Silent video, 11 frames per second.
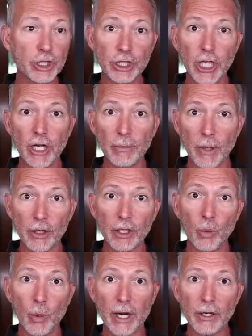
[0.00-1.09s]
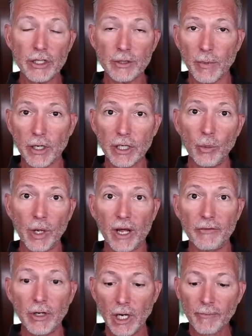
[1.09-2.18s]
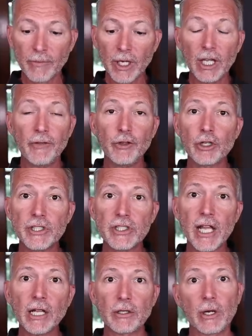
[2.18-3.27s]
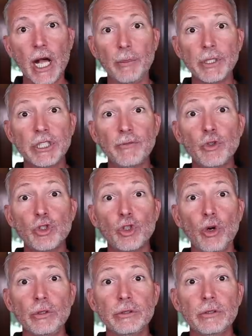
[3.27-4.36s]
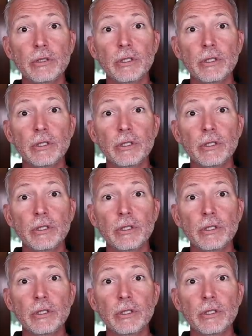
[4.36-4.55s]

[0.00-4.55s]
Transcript: share, market awareness, market whatever? If you're a seller, how much have you sold?